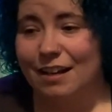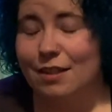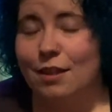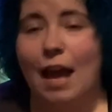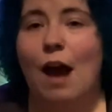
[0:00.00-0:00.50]

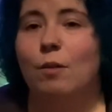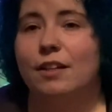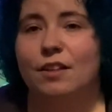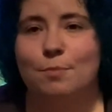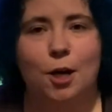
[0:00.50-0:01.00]
the howling
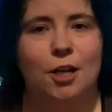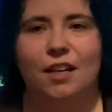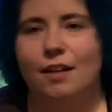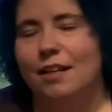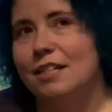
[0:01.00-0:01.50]
and the
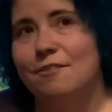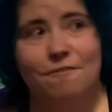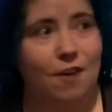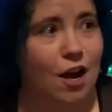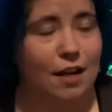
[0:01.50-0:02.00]
barking is
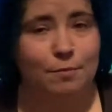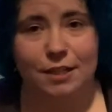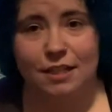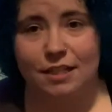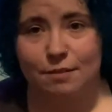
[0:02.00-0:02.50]
fine
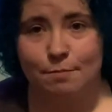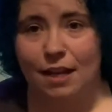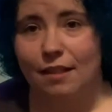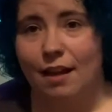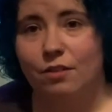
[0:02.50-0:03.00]
because my
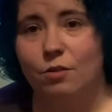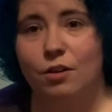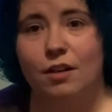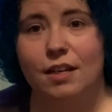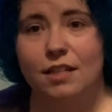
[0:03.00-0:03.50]

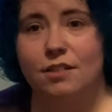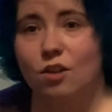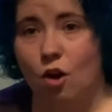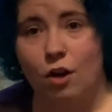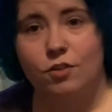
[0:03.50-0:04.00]
landlord is
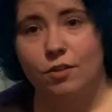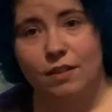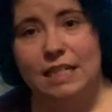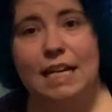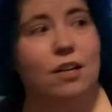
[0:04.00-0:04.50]
gone during
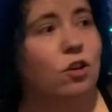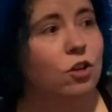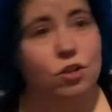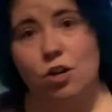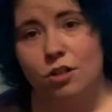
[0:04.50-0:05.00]
the day and
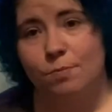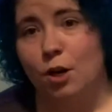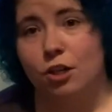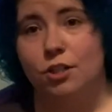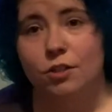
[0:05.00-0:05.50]
her dogs
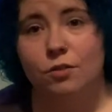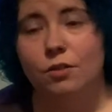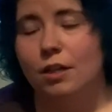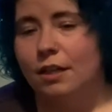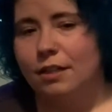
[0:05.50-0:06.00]
bark too.
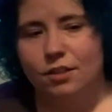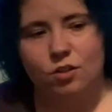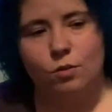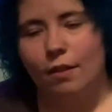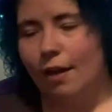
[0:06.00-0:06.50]
So
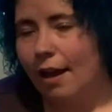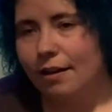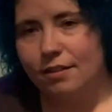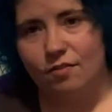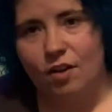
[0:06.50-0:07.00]
that
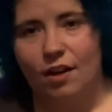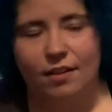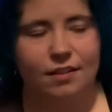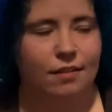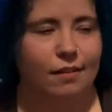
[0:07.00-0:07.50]
is fine
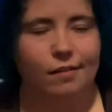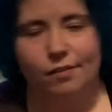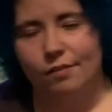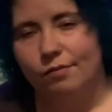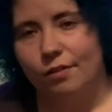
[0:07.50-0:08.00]
eh, other
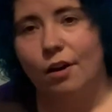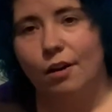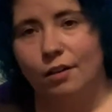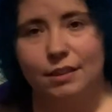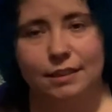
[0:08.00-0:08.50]
than for
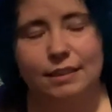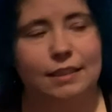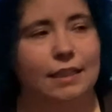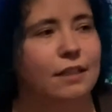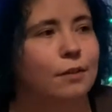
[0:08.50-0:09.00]
Harley's
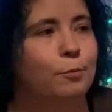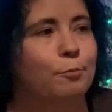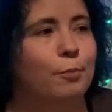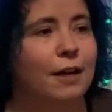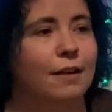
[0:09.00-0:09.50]
sake.
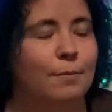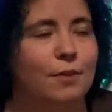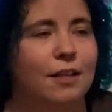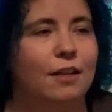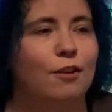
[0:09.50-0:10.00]
But I'm
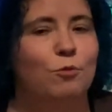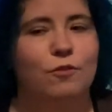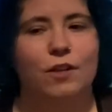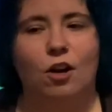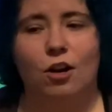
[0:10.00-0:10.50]
thinking of
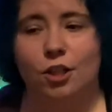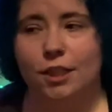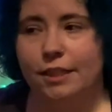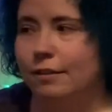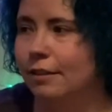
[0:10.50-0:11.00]
moving
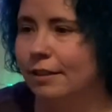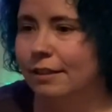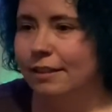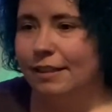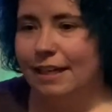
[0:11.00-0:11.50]
Harley
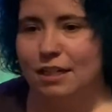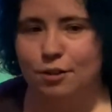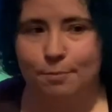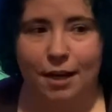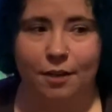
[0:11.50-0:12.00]
into
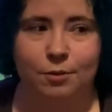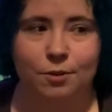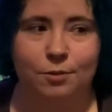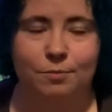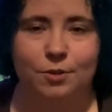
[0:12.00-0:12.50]
my
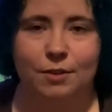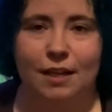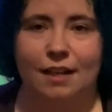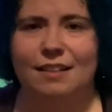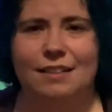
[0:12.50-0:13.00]
room so
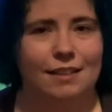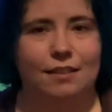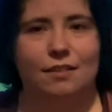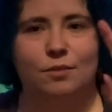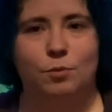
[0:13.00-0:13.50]
that, because
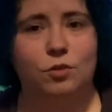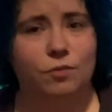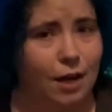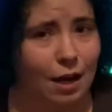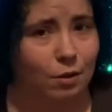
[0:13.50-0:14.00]
Keela does most of
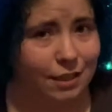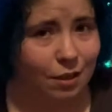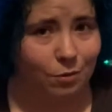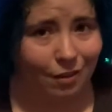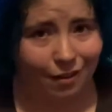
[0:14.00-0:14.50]
her howling
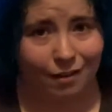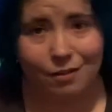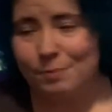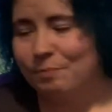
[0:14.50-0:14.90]
out there.